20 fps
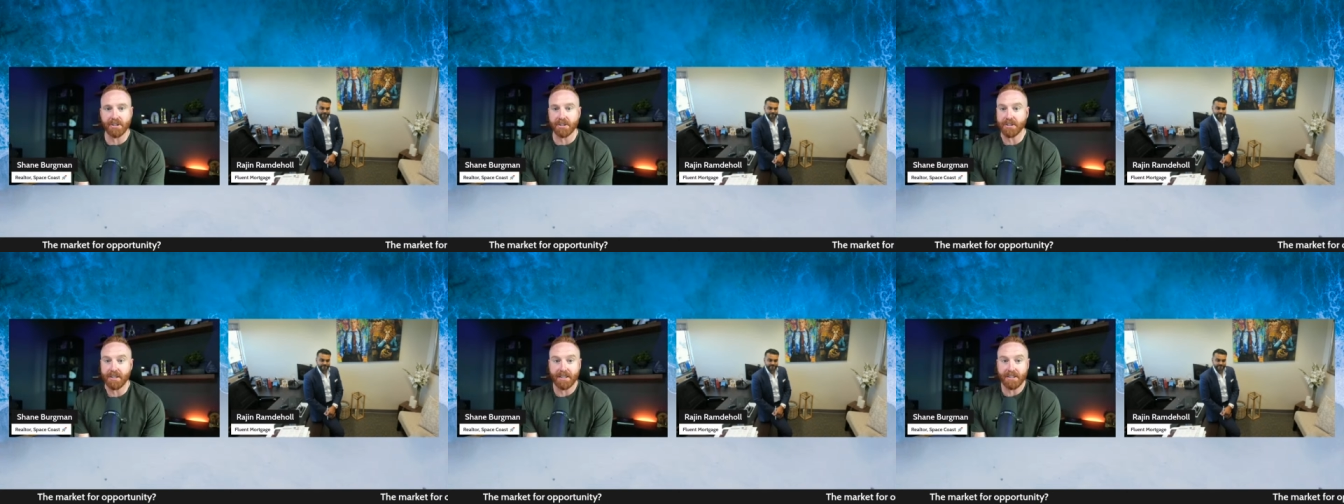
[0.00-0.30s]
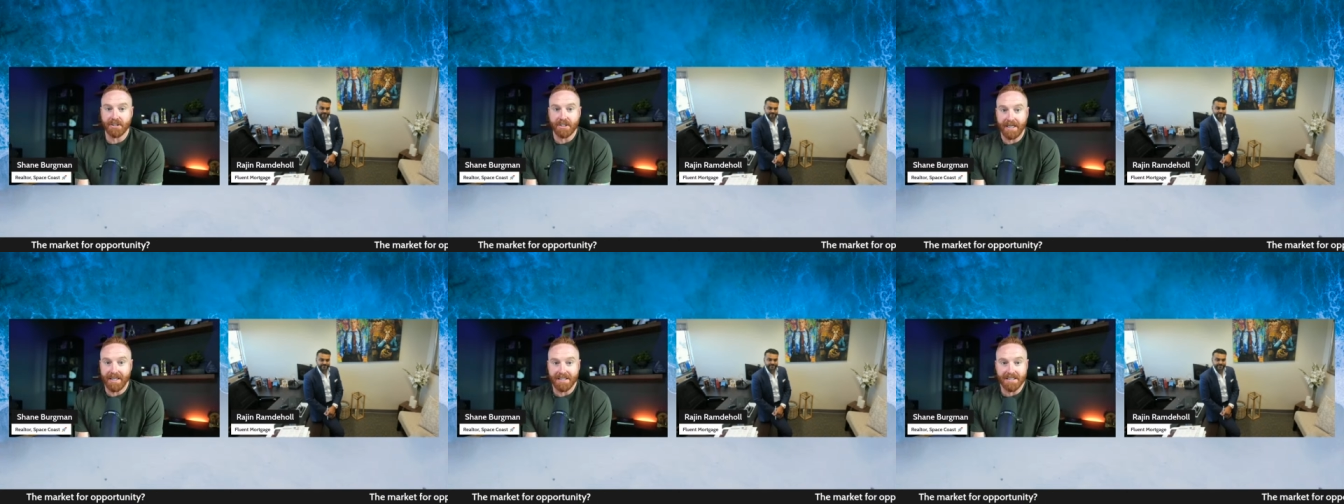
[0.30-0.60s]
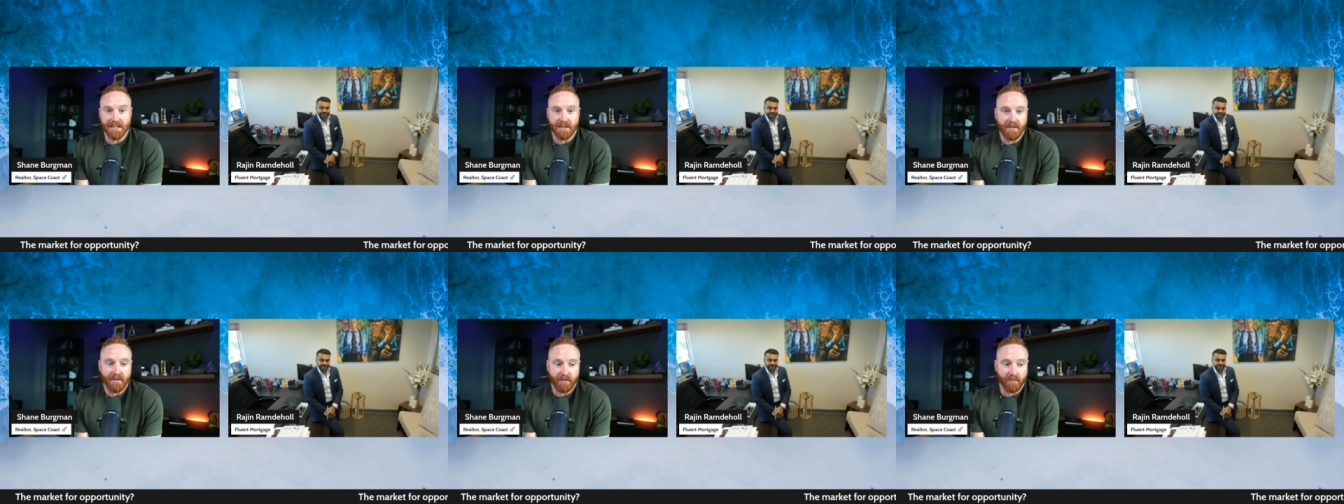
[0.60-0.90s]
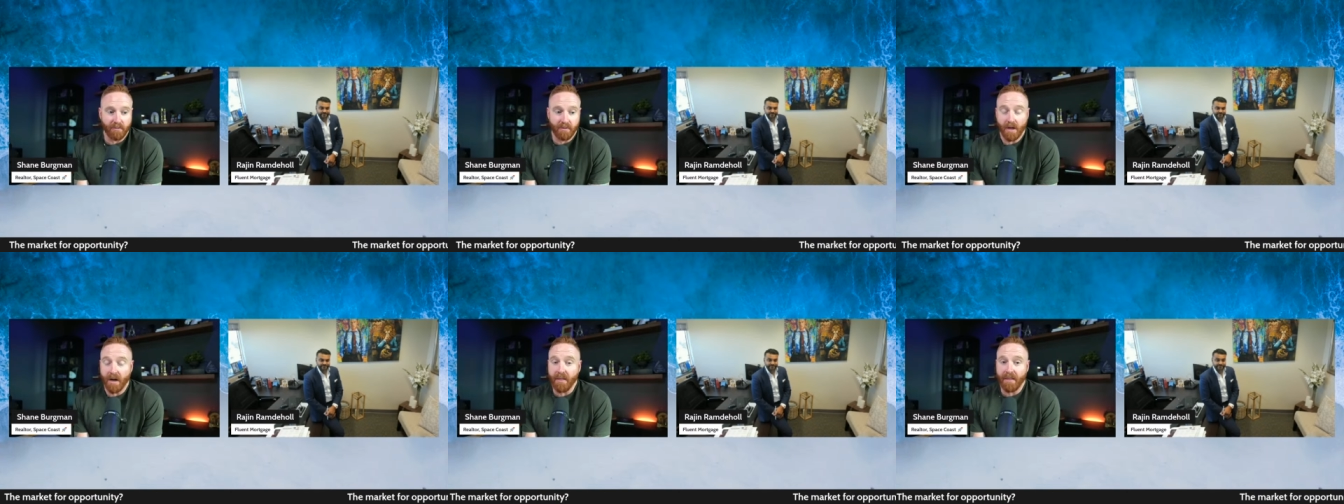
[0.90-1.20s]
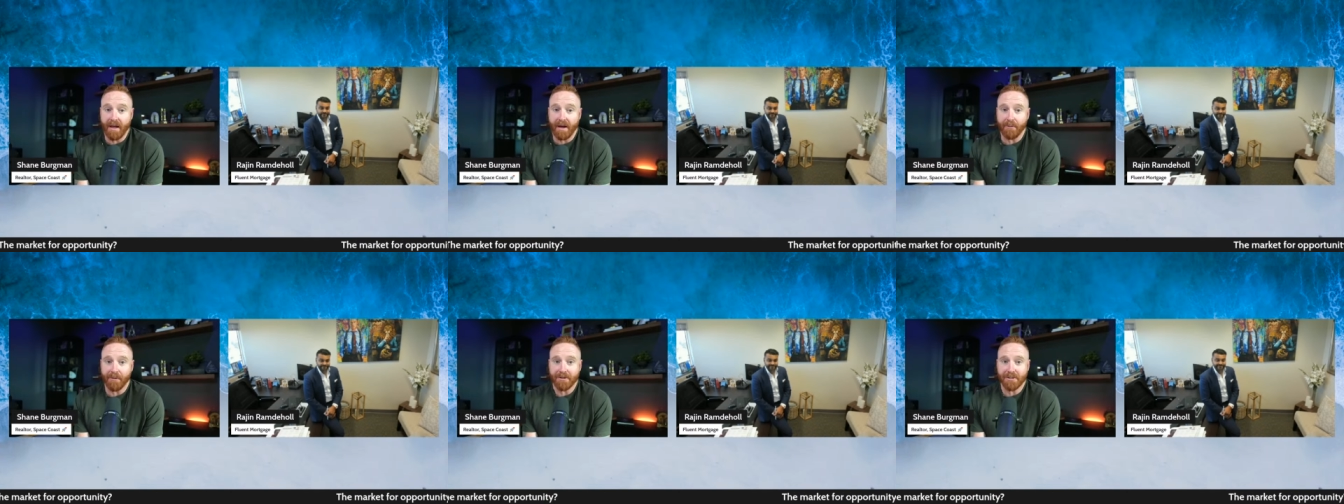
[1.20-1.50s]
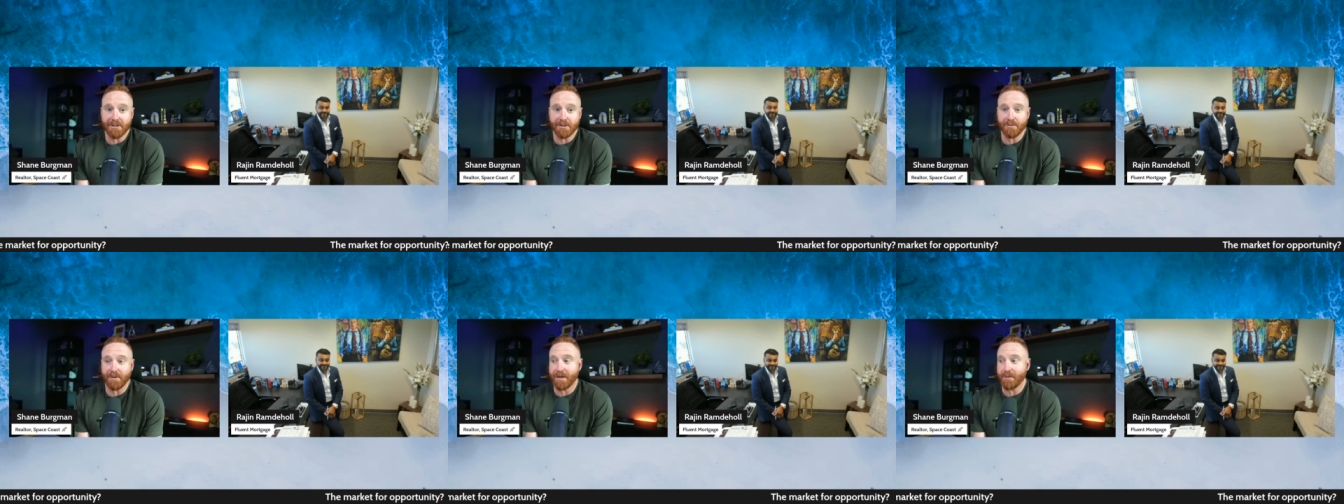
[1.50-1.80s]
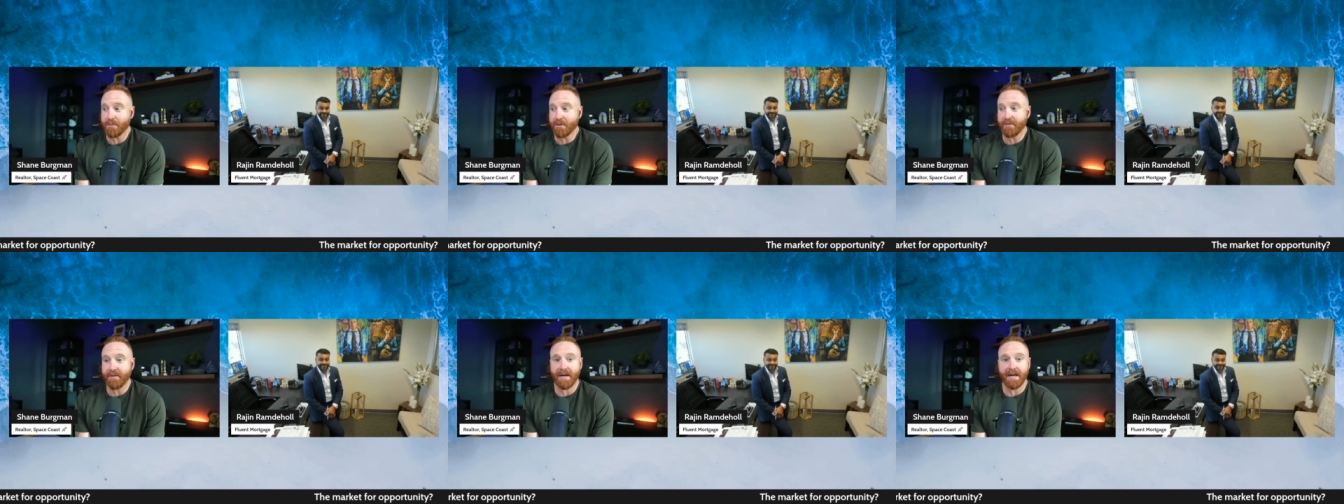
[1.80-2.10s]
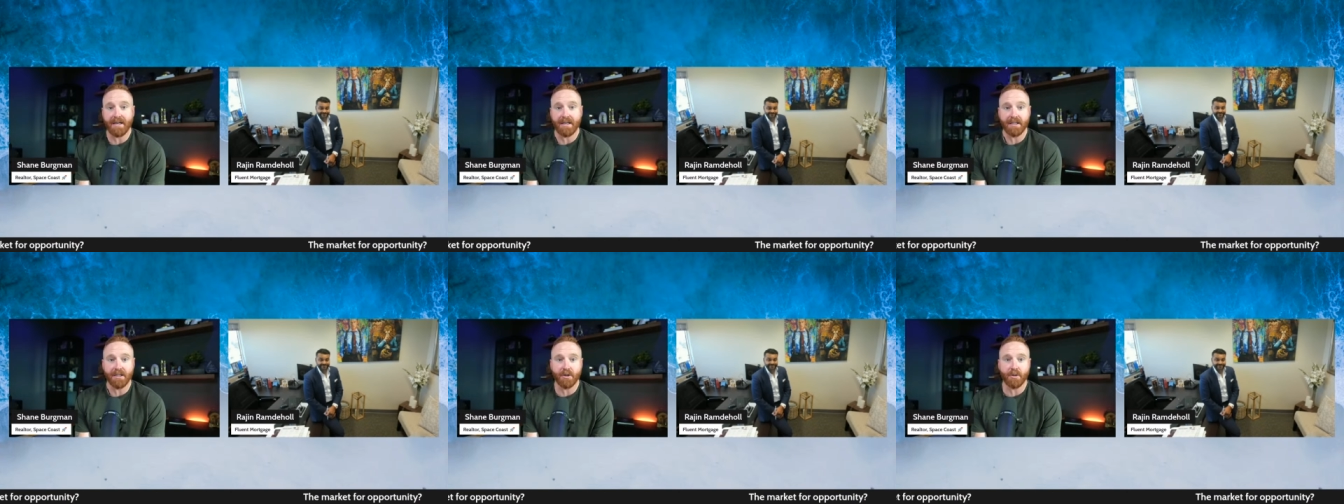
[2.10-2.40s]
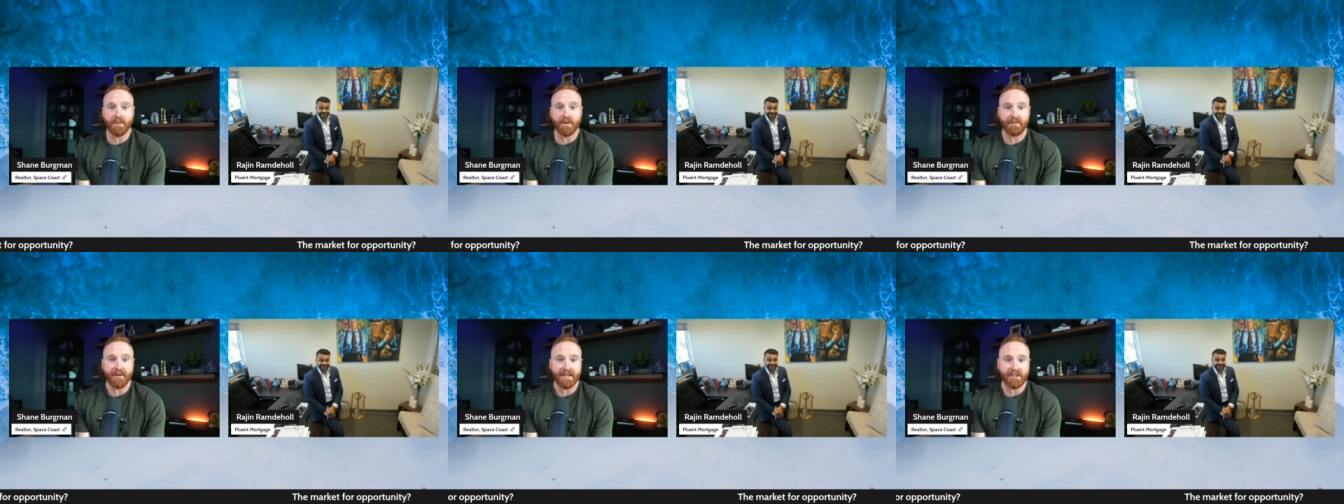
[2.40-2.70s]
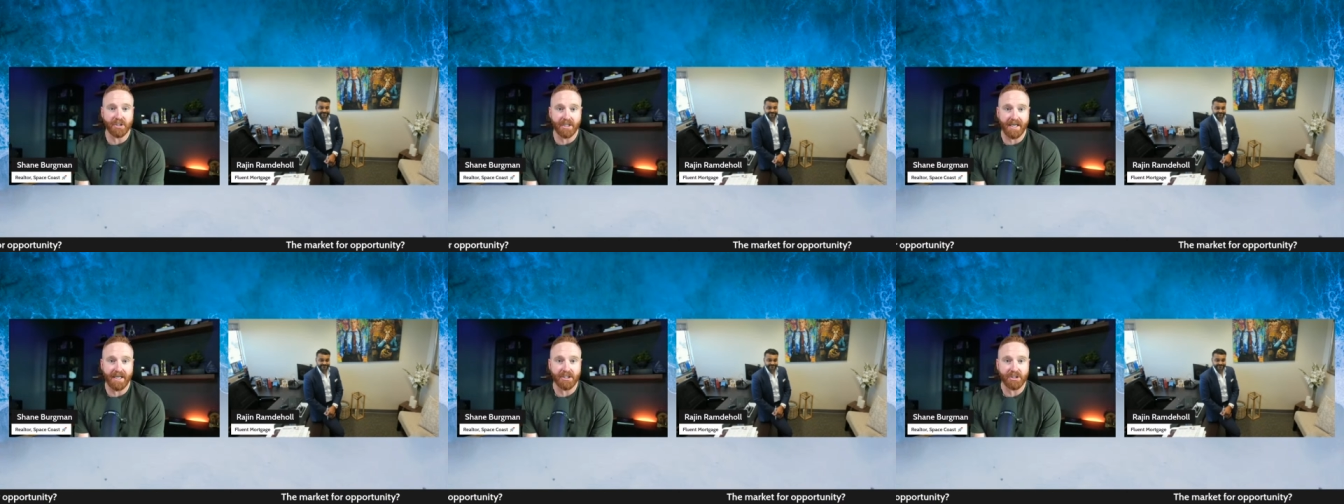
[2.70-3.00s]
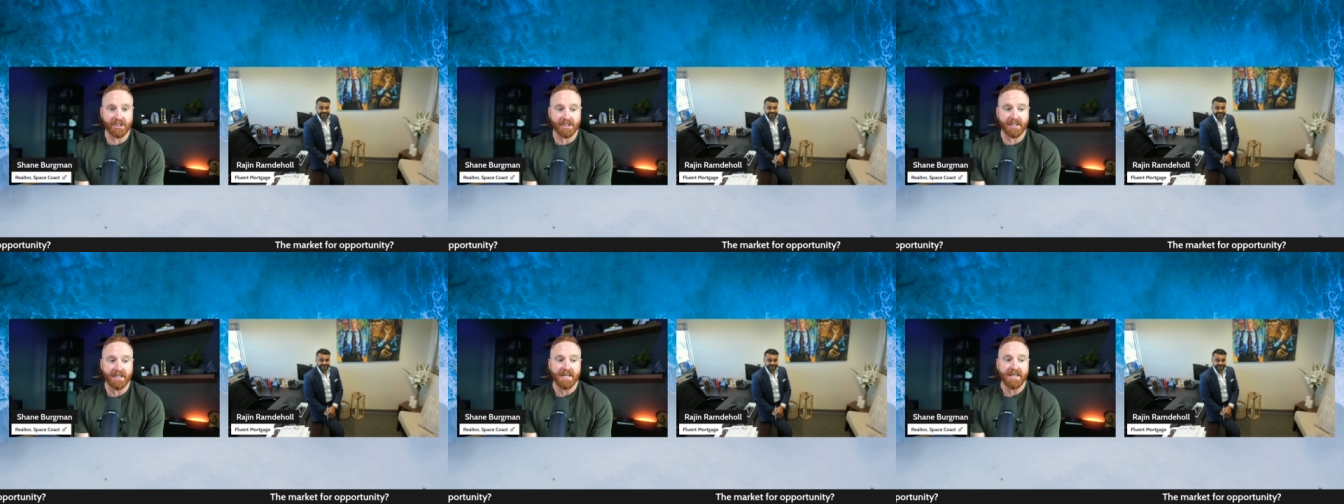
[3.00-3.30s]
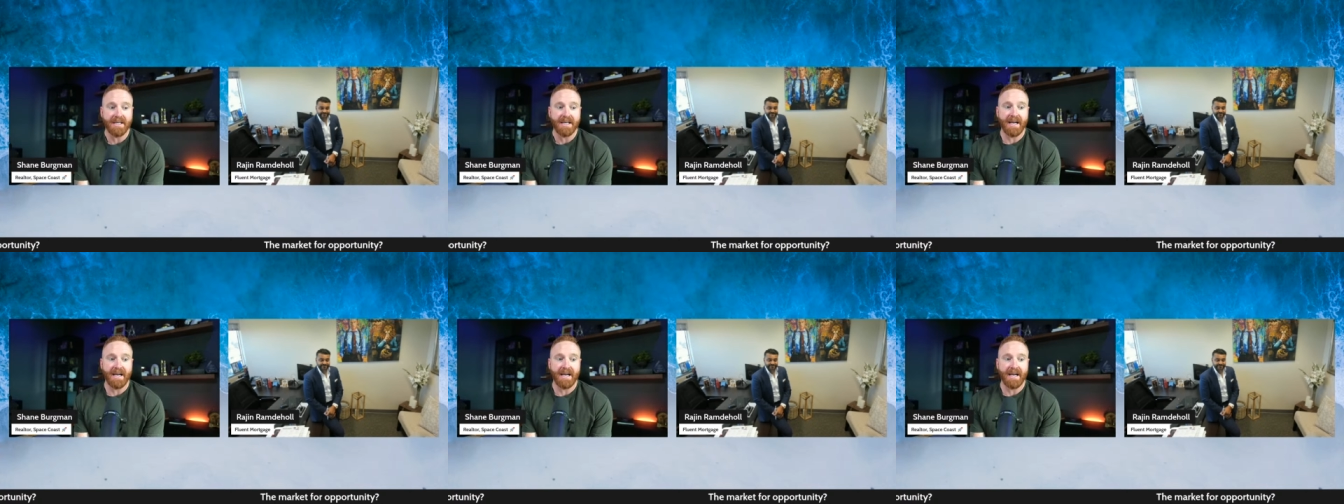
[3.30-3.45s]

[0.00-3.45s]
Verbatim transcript: It's like, it's, it's none of that. We just want to provide a little bit of education